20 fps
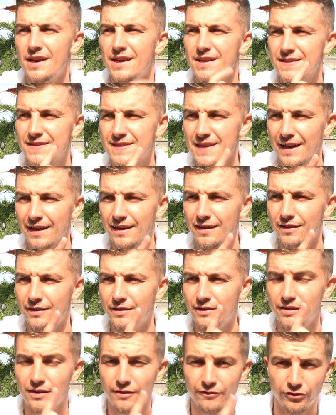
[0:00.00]

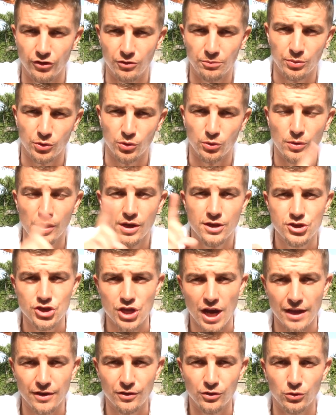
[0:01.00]
Second Football
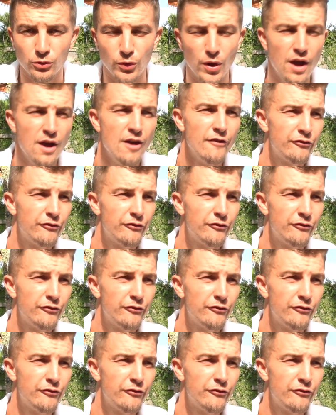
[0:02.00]
Channel